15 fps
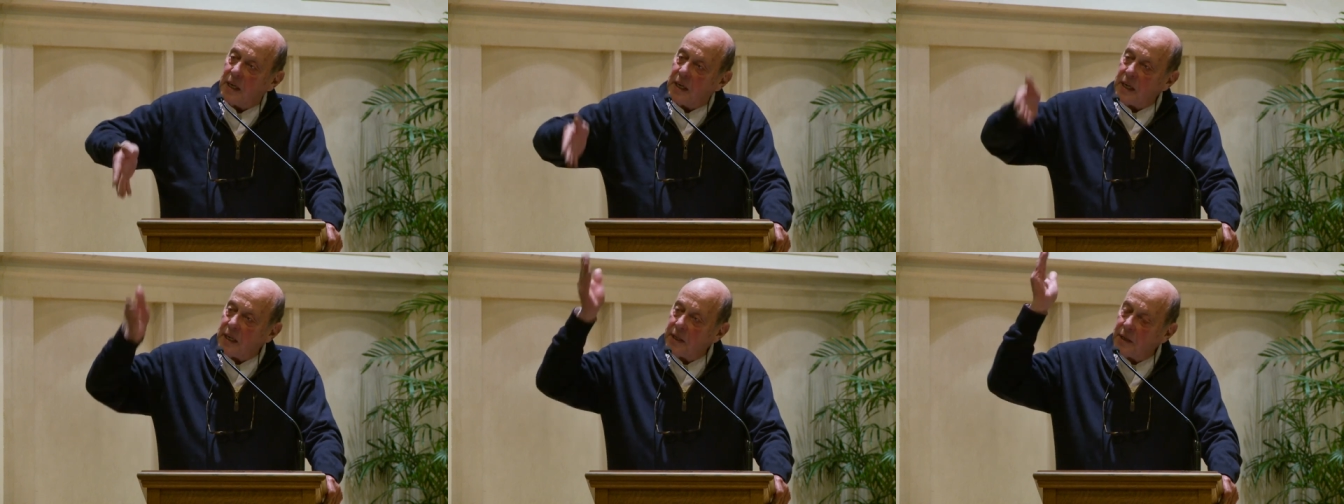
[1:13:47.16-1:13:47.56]

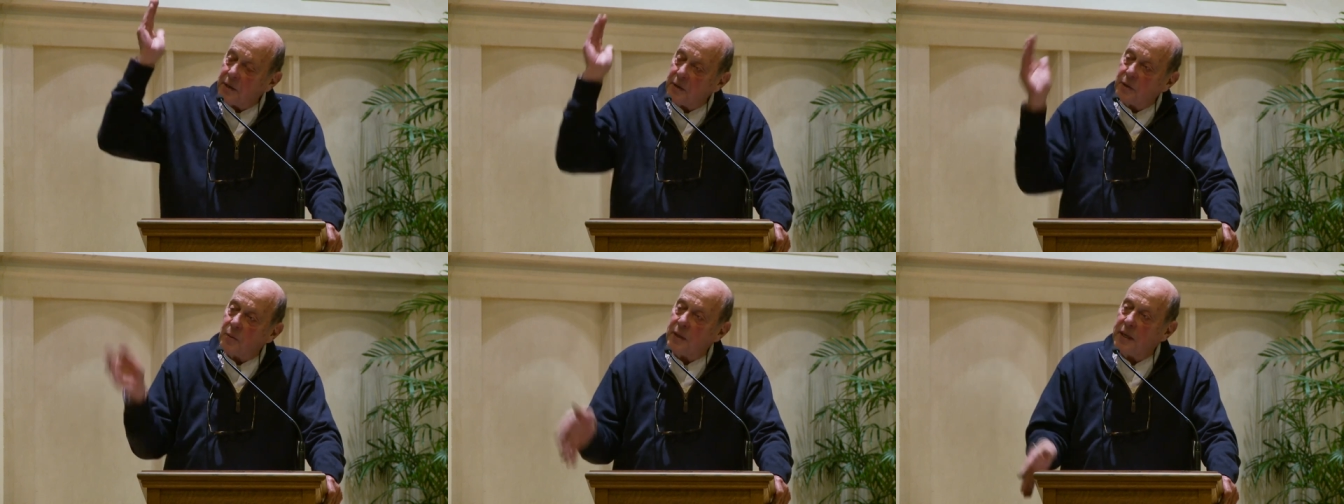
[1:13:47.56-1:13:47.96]
in the
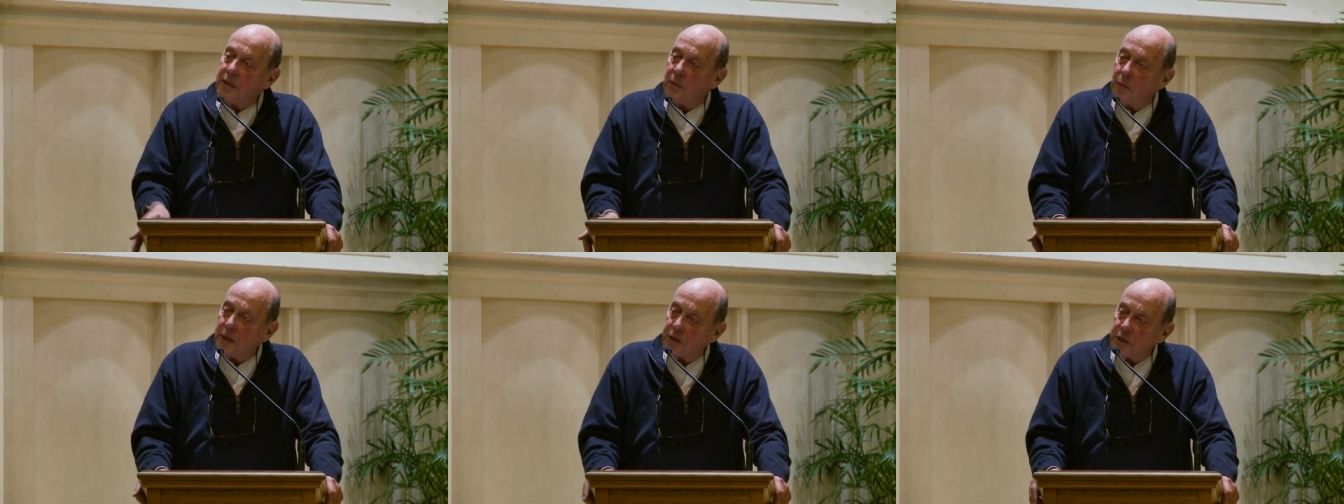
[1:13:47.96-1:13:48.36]
degree
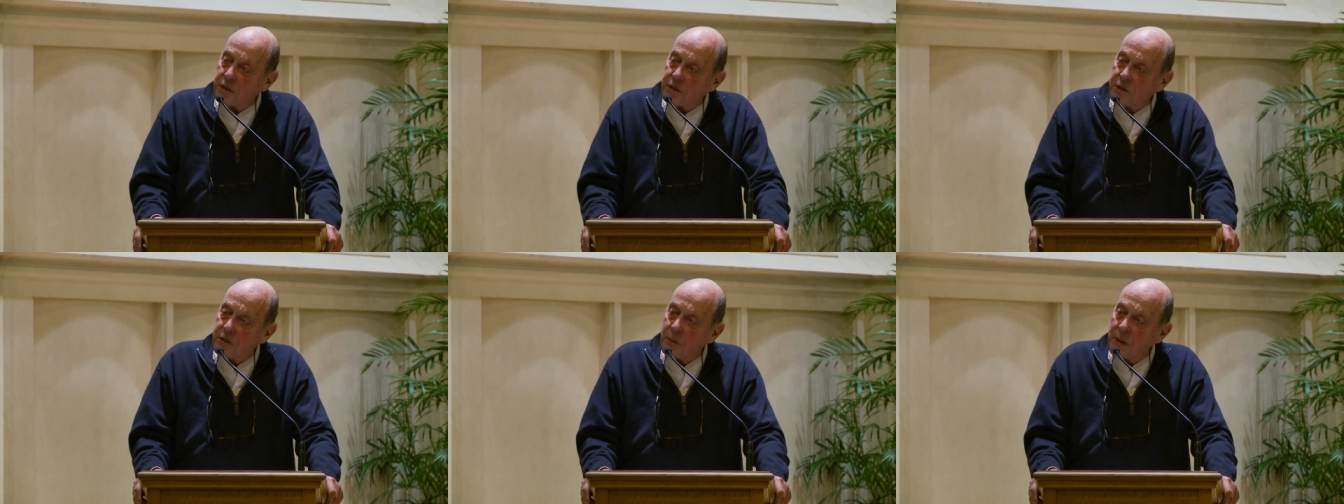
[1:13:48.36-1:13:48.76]
to which
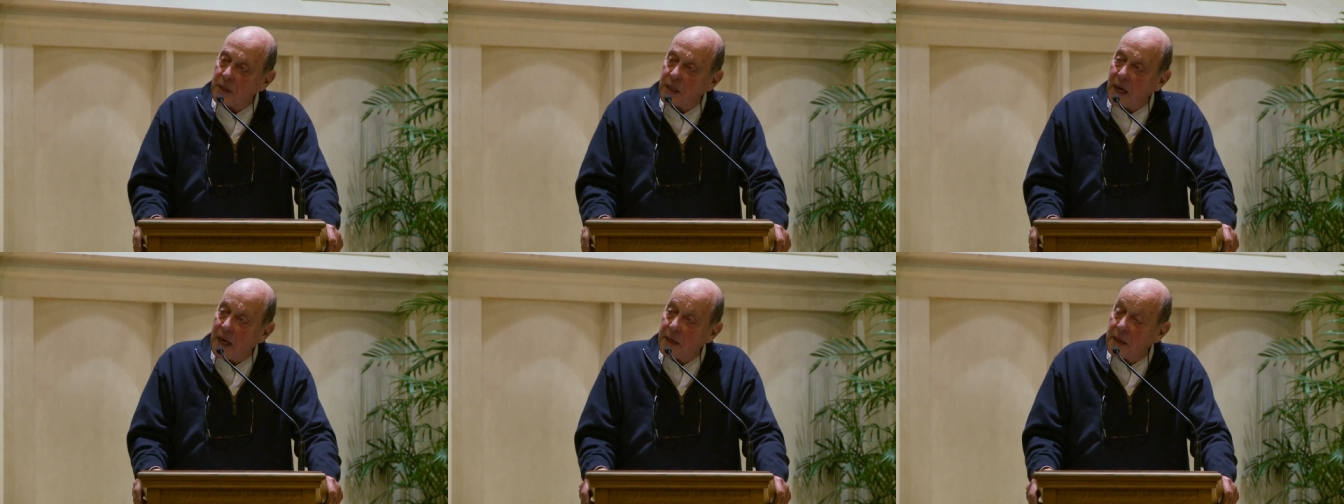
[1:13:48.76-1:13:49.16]
it's
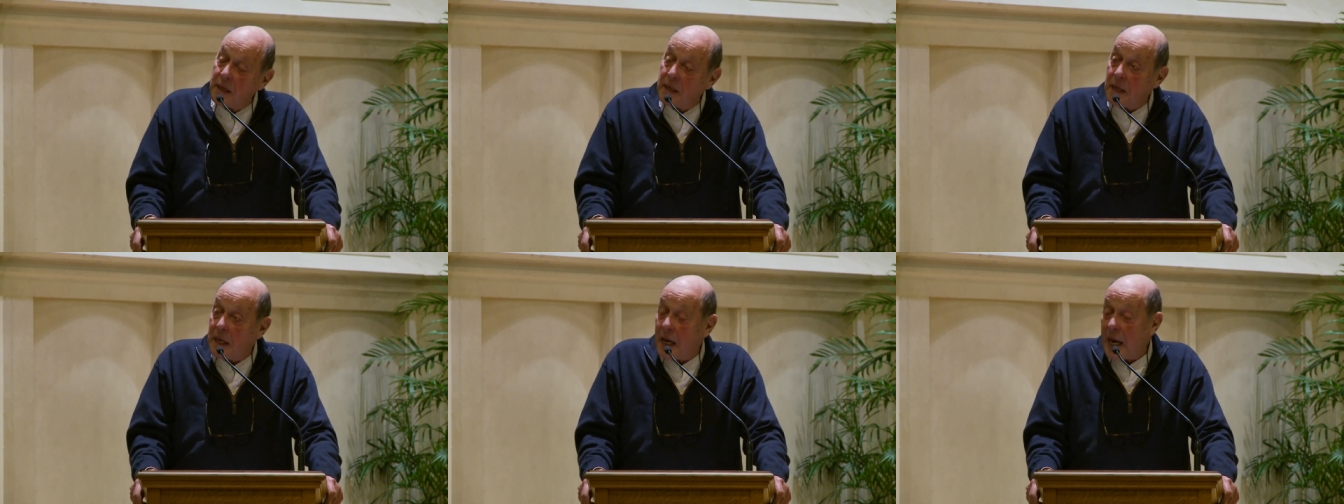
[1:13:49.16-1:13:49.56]
doing that.
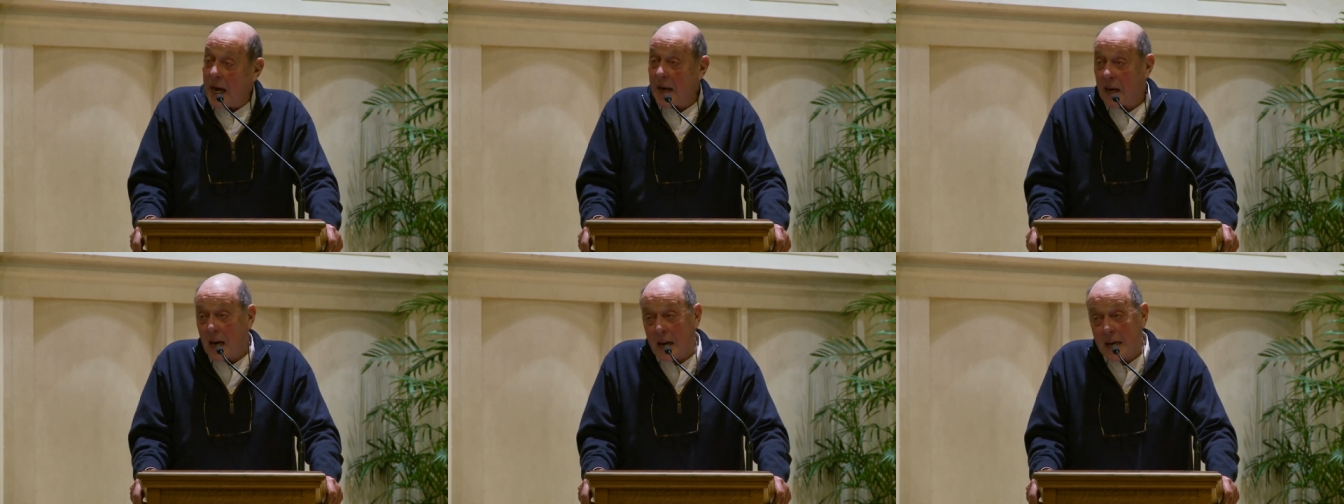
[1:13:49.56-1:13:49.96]

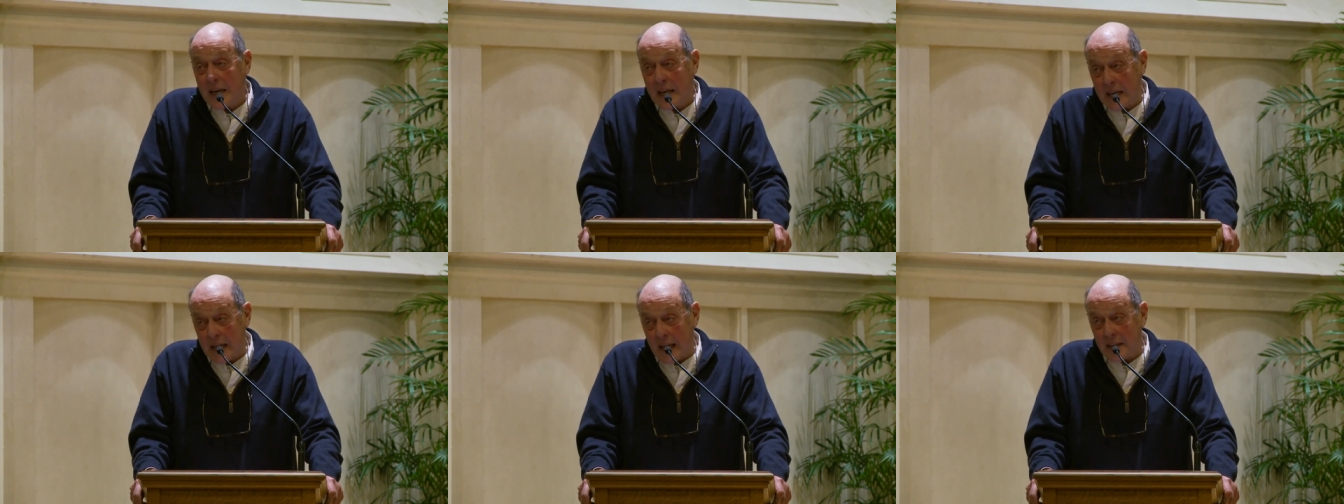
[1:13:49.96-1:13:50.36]
And I
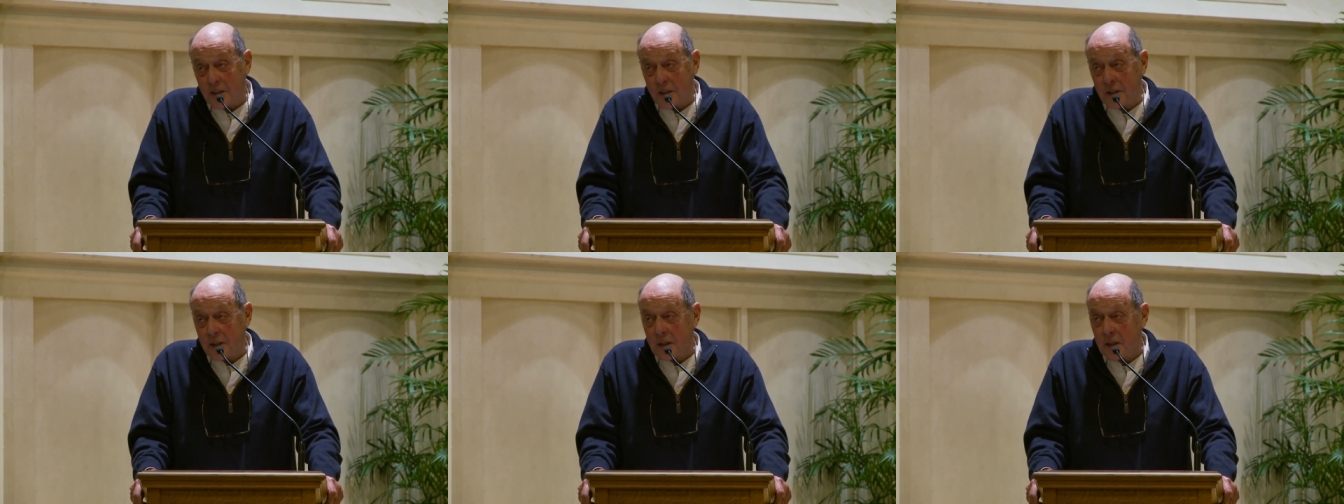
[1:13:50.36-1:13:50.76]

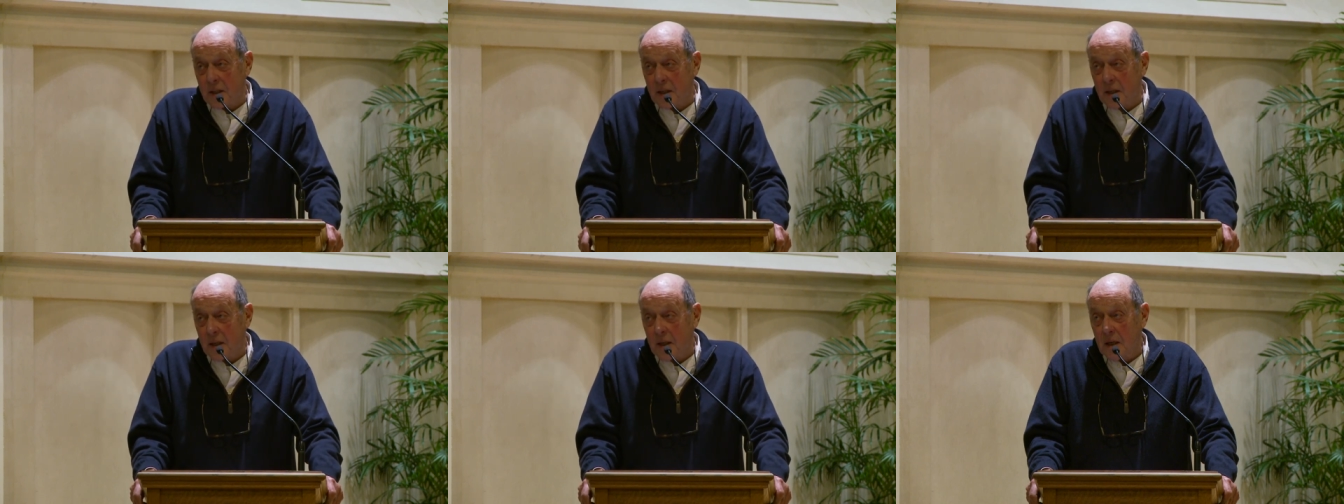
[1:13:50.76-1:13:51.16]
guess
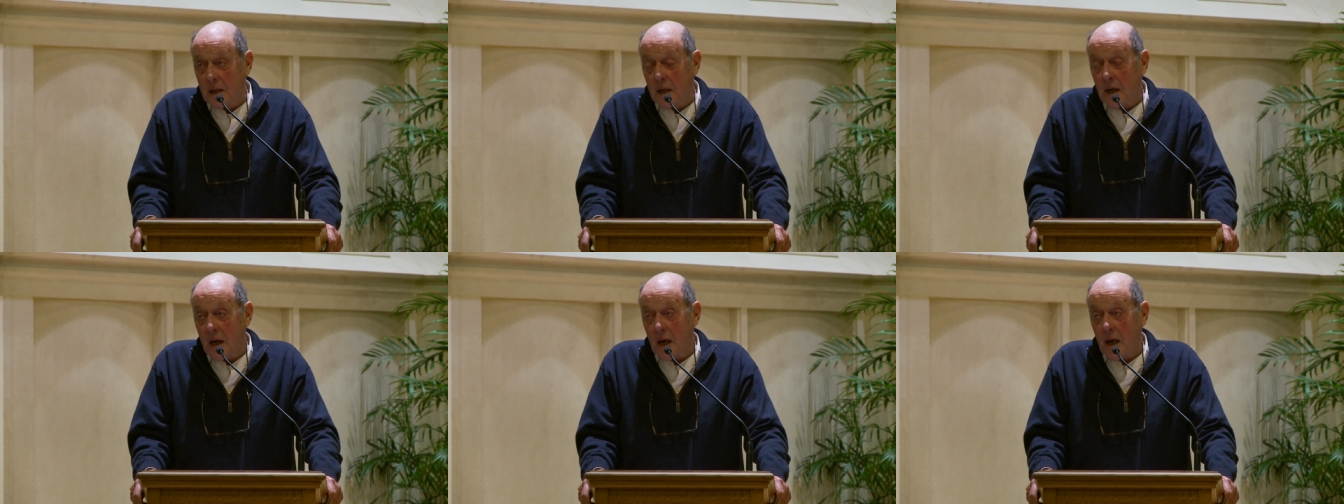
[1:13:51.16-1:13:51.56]

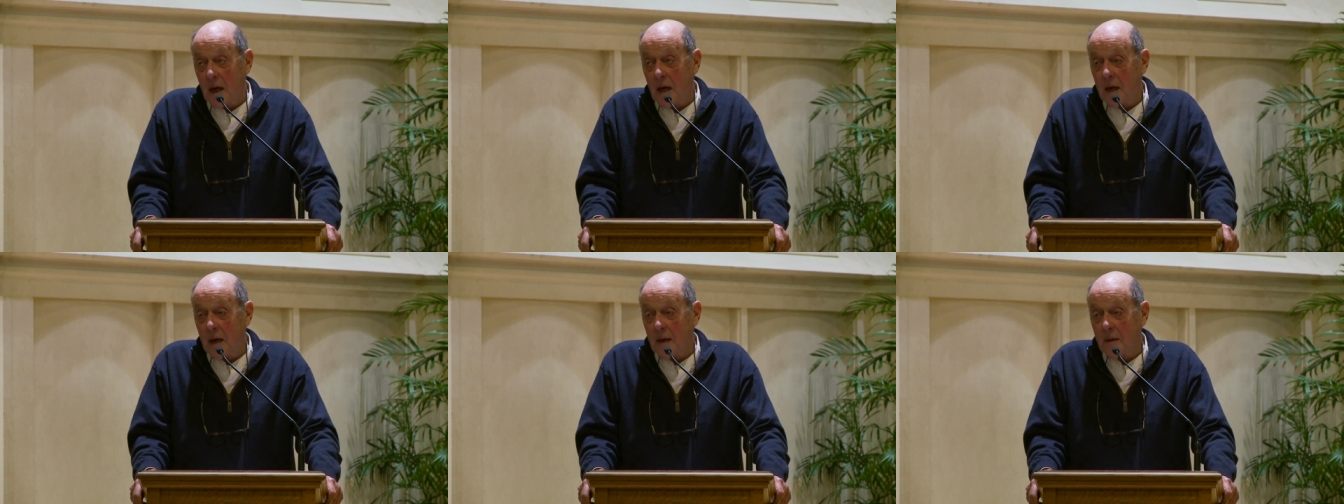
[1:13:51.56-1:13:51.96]

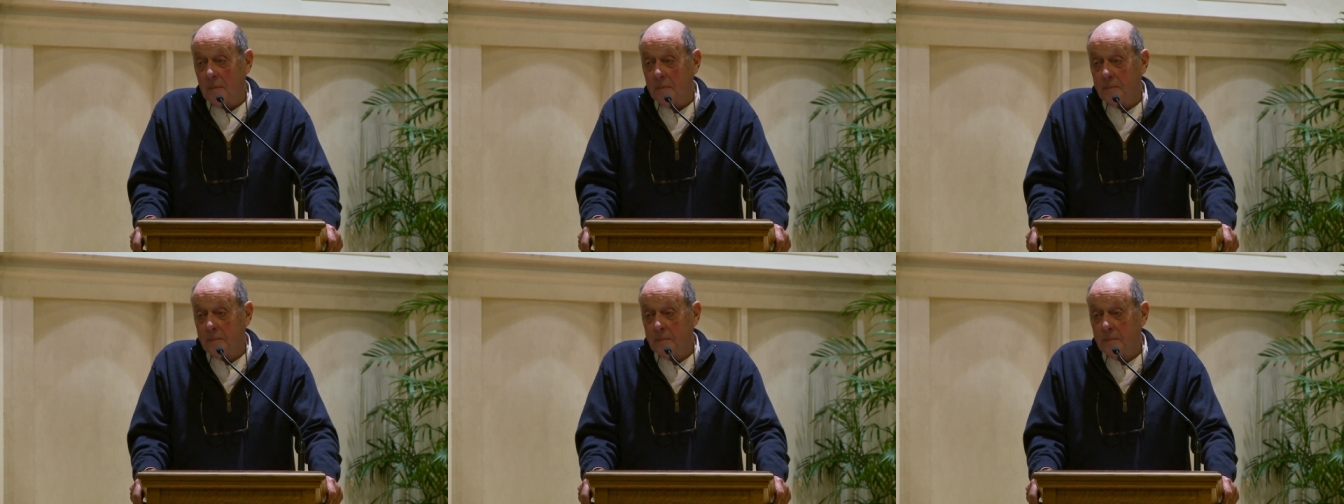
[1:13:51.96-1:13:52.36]
um,